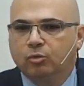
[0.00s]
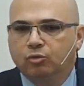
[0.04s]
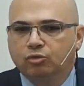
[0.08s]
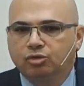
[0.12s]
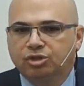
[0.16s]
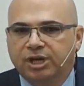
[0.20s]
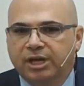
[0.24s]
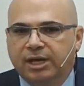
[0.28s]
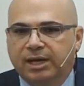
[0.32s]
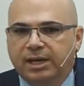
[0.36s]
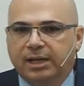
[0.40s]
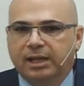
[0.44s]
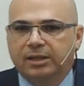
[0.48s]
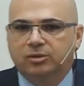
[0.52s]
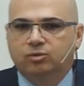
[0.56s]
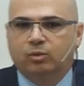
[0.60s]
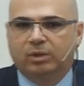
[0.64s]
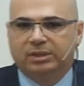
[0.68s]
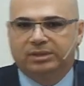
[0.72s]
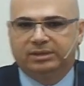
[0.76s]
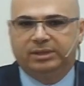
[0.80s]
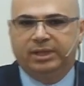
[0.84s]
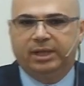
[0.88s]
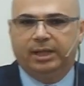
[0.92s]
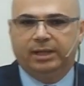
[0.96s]
uh, I'll be
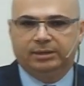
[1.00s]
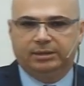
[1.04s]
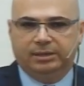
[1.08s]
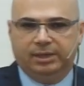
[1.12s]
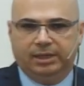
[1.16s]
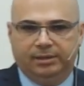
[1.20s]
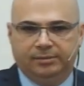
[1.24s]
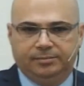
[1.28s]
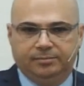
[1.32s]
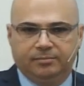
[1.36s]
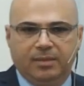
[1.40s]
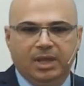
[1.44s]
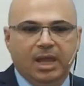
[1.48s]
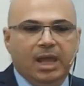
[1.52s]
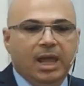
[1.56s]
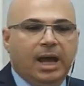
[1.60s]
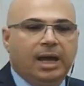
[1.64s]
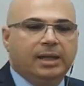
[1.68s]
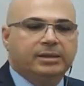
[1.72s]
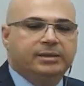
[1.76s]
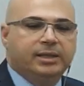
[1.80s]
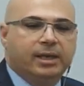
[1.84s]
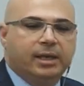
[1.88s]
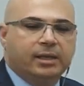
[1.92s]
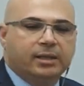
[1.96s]
with you, and
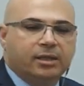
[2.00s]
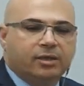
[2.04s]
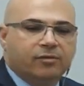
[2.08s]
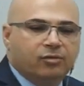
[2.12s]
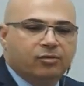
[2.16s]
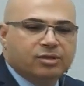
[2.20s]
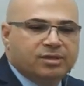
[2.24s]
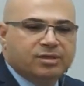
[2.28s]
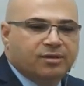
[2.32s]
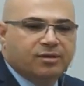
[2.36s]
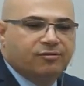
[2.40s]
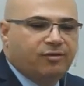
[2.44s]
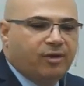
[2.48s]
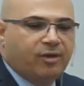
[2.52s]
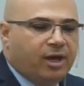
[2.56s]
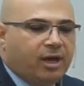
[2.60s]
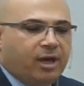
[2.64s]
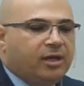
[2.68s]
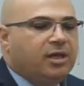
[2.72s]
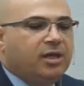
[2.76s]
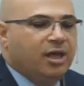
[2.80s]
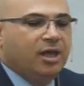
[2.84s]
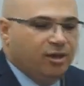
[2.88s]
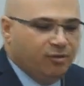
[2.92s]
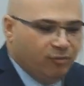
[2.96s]
no danger will come to
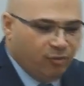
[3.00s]
your